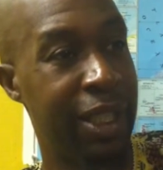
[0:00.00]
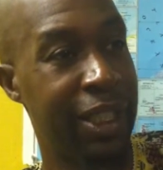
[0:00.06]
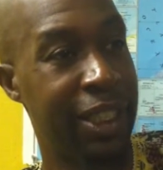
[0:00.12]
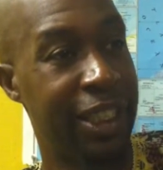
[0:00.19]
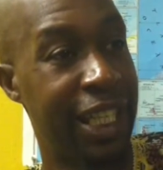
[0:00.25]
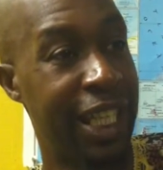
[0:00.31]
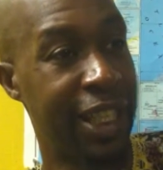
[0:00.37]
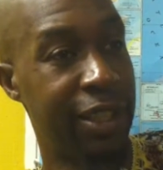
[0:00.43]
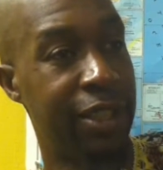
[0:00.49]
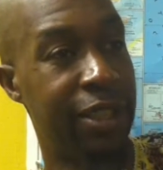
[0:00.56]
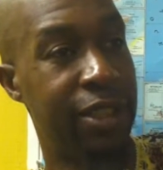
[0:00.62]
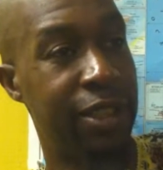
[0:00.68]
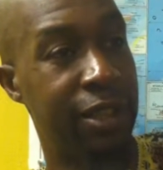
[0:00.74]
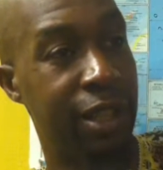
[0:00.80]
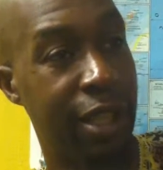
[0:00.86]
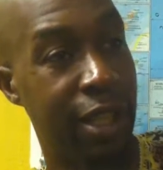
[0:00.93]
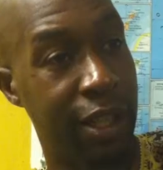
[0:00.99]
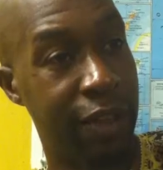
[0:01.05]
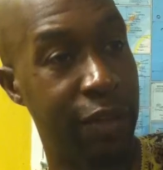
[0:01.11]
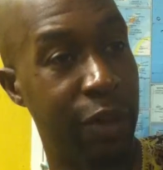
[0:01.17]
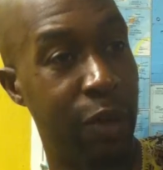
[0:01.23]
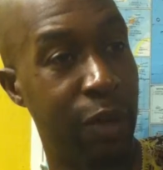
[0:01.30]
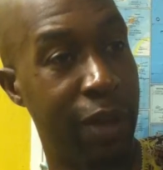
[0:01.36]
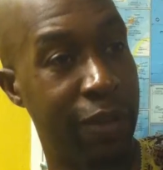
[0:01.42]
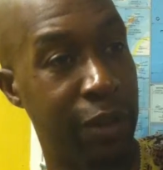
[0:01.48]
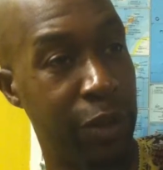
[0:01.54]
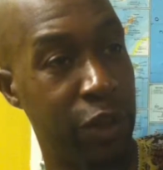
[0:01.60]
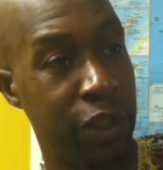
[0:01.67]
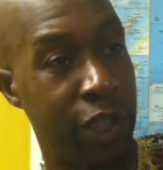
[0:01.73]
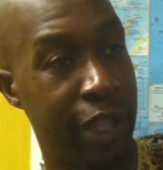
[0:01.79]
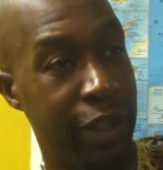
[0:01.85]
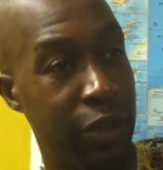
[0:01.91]
saints of the
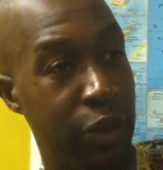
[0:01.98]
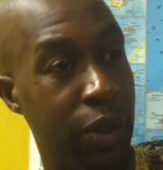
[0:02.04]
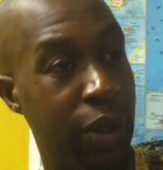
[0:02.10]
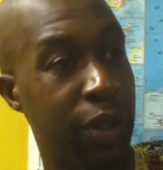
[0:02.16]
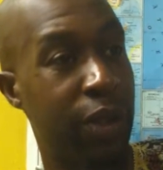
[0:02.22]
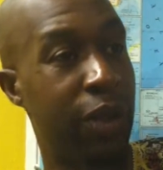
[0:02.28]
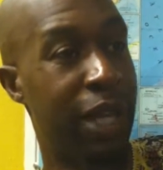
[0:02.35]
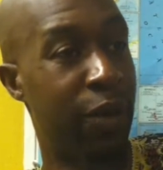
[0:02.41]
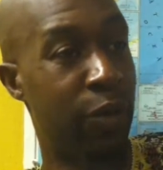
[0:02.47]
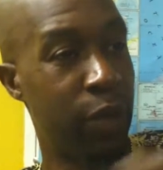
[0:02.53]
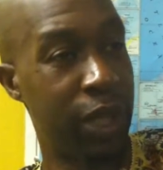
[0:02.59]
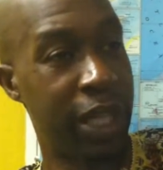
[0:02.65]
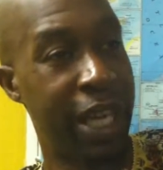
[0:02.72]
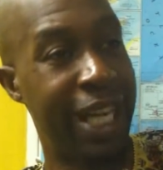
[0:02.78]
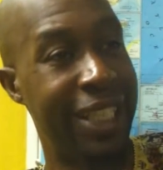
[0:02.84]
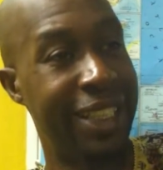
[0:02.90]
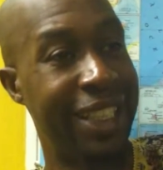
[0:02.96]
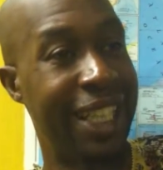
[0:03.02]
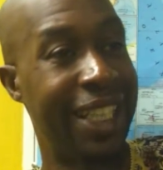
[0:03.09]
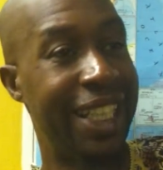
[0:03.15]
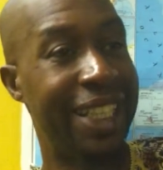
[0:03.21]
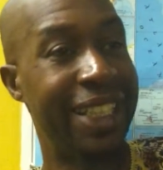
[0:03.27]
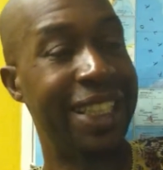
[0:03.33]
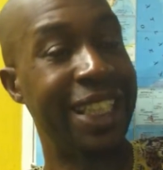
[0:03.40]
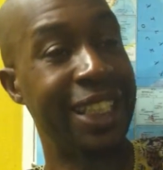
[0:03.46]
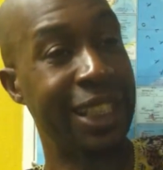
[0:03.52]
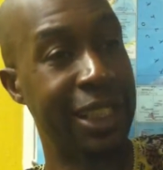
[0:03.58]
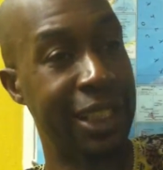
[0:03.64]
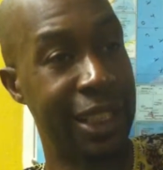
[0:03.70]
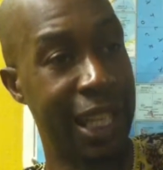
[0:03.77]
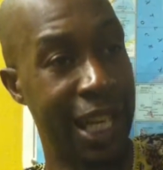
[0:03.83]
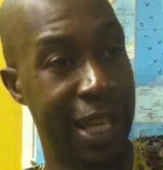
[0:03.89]
revolutionary struggle and realize that this is
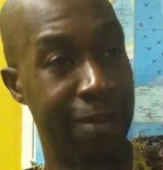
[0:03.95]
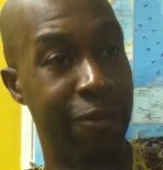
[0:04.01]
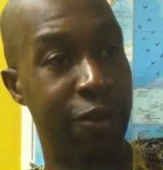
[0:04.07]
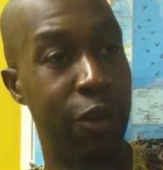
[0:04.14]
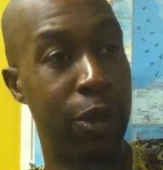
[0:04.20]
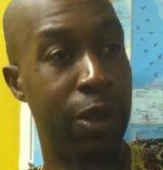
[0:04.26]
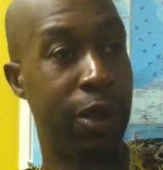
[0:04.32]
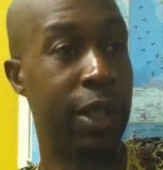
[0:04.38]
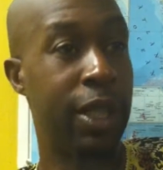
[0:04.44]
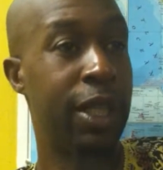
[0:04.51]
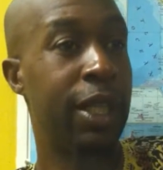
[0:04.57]
the time for